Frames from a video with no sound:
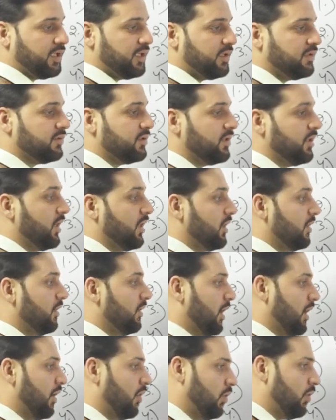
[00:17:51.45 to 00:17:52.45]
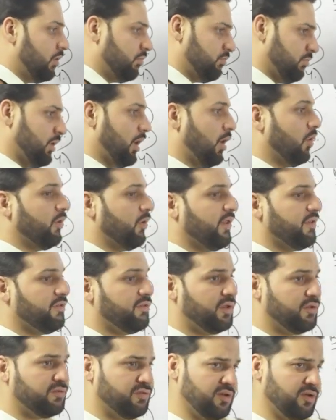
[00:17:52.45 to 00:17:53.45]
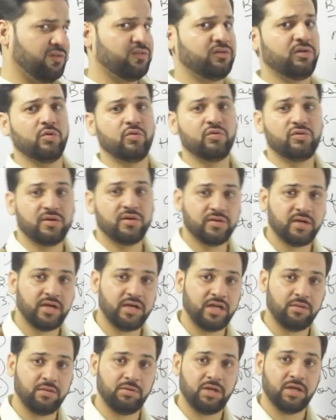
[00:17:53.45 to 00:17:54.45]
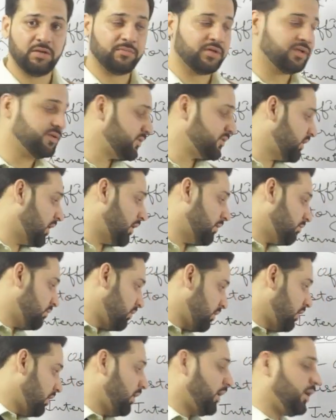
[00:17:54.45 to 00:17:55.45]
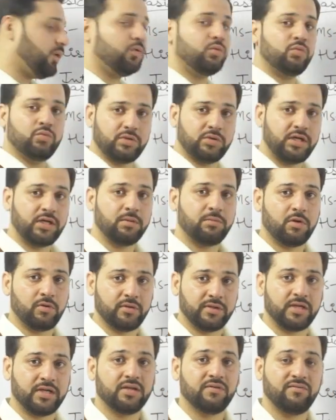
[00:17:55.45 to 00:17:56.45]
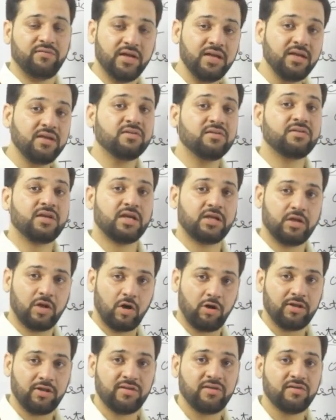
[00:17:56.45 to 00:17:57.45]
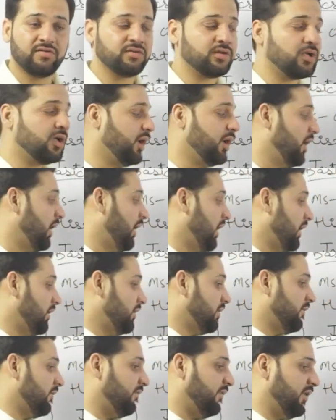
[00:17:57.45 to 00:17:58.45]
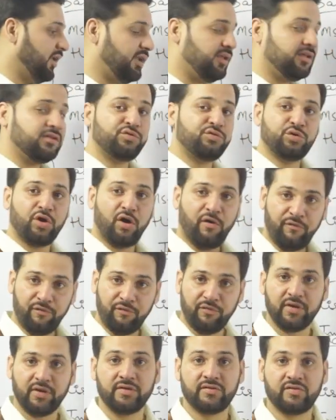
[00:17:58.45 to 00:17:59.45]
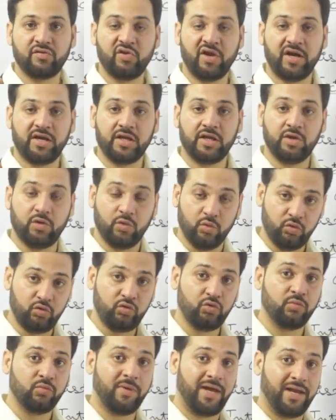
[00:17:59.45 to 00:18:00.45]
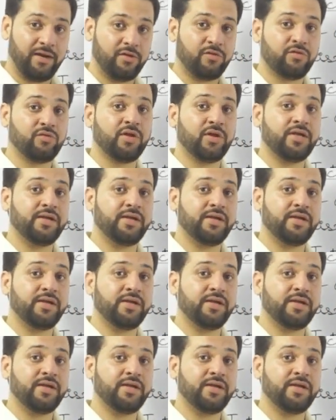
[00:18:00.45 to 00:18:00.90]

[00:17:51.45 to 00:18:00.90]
There is nowadays JSON is used in the DBMS. Then you need to read about that, the various technologies and the various softwares that are used to manage